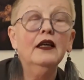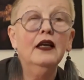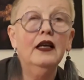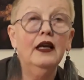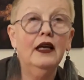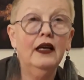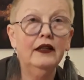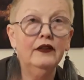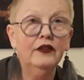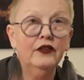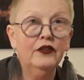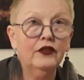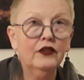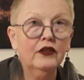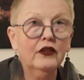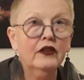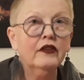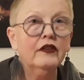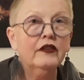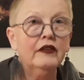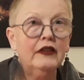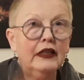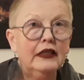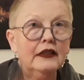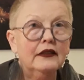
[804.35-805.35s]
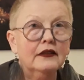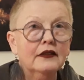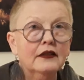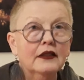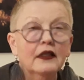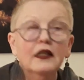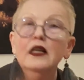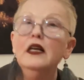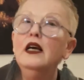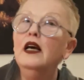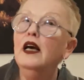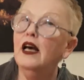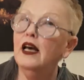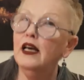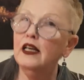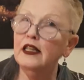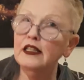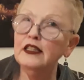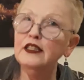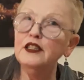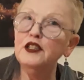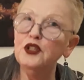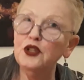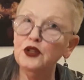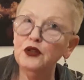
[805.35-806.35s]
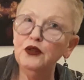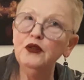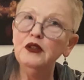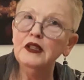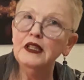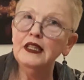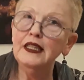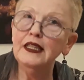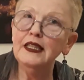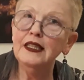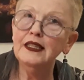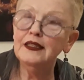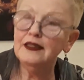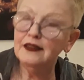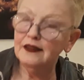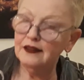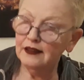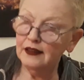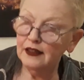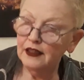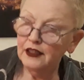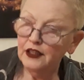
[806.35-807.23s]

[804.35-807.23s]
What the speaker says: and success. And it surely is.